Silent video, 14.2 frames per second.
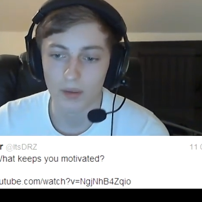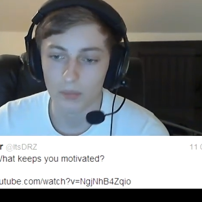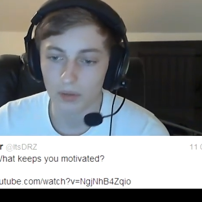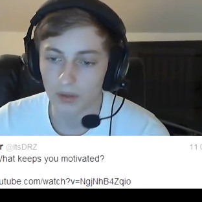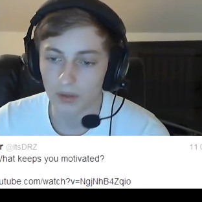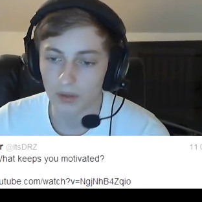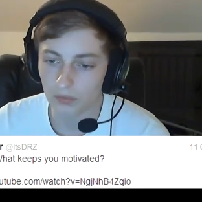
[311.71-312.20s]

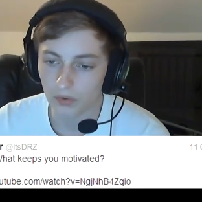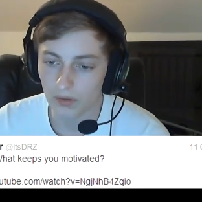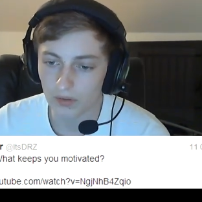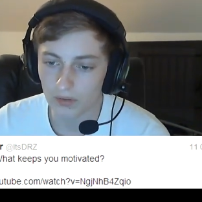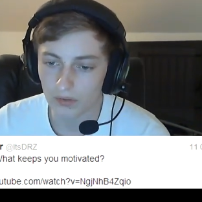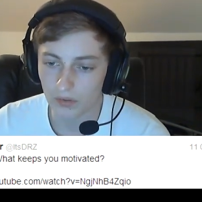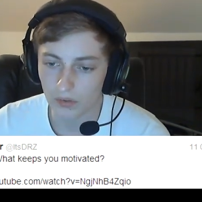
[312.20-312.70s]
playing with
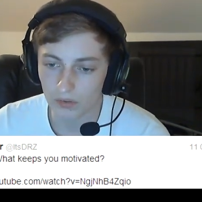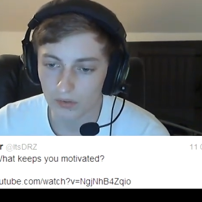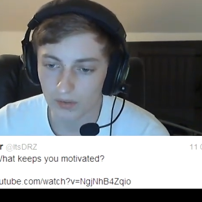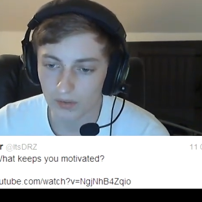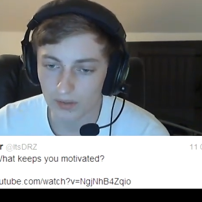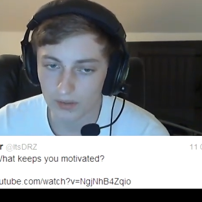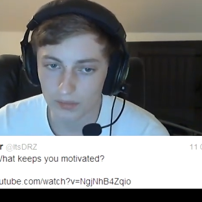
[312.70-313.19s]
friends on
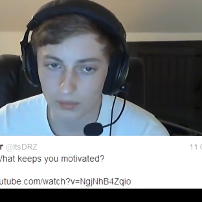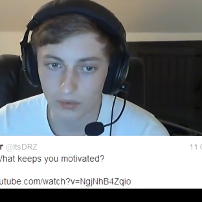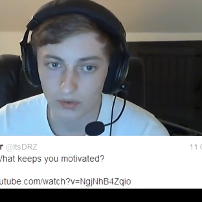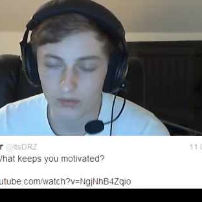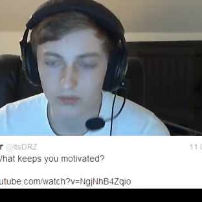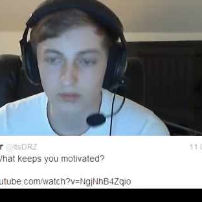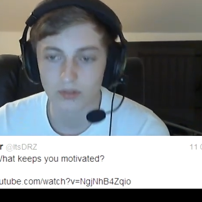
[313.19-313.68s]

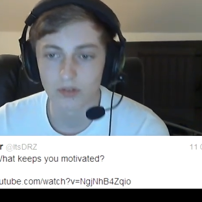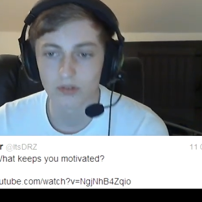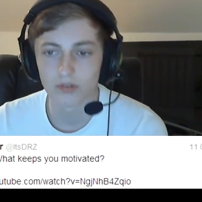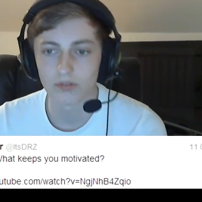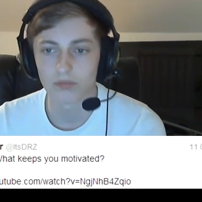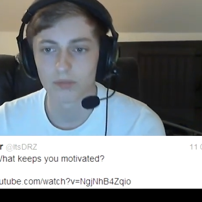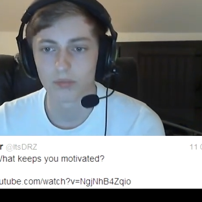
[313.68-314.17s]
Xbox and
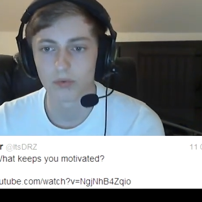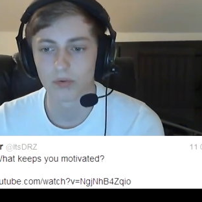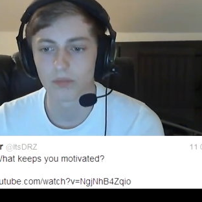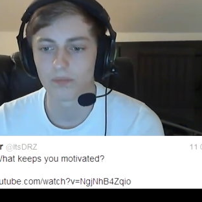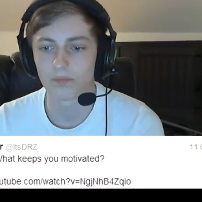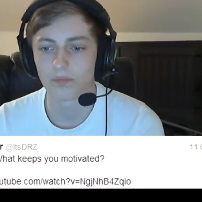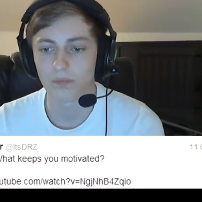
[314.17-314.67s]
stuff. But
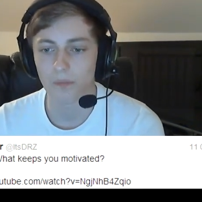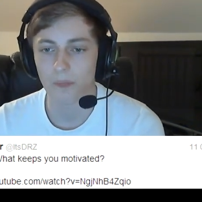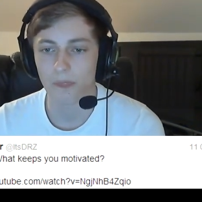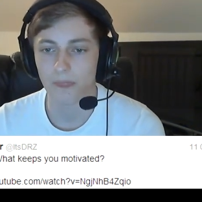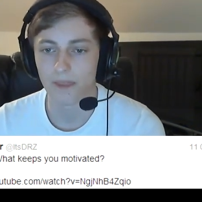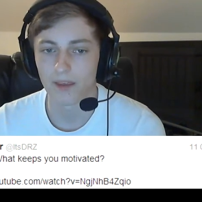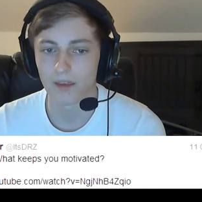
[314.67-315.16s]

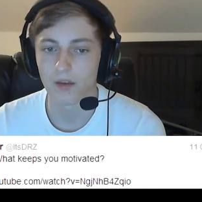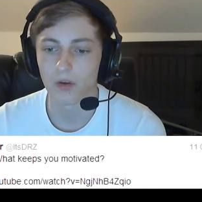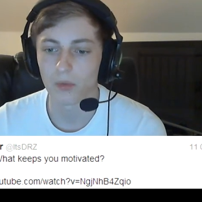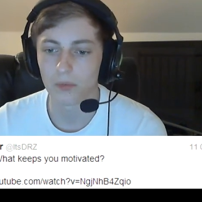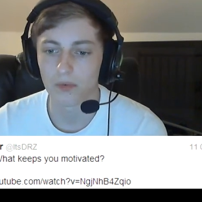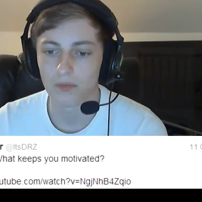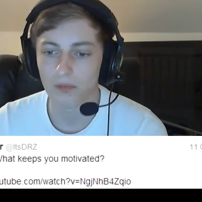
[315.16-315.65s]
yeah, I
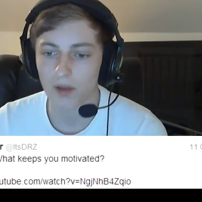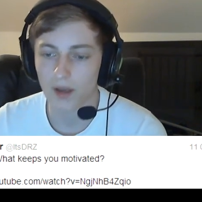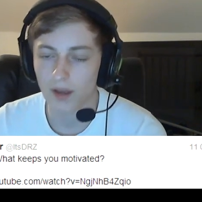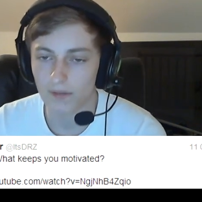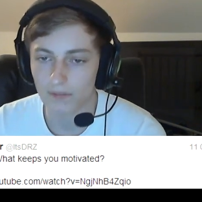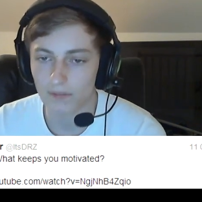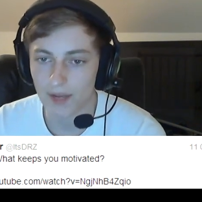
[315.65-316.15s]
hope
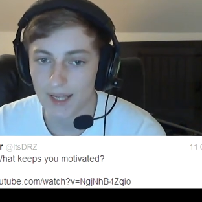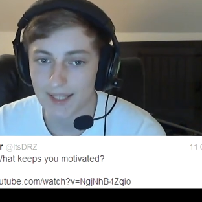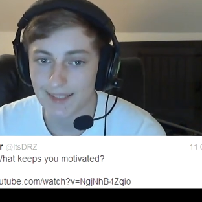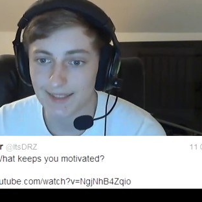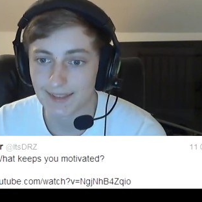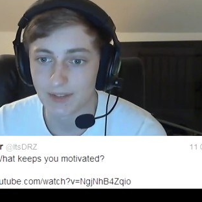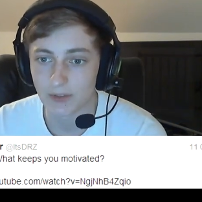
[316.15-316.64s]
I've
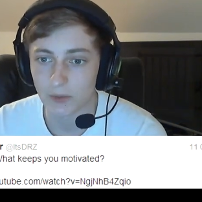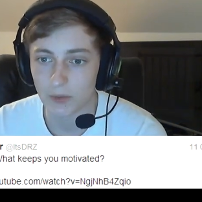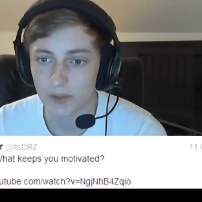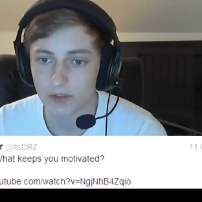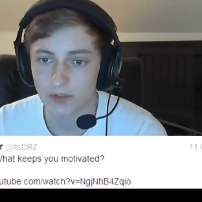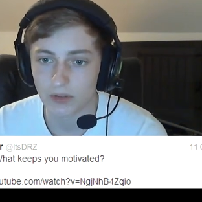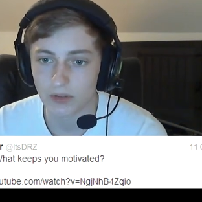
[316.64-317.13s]
answered your
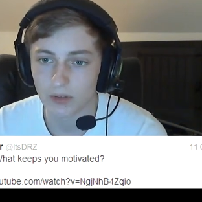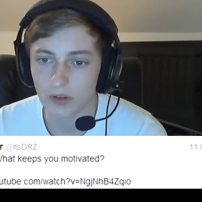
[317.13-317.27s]
question.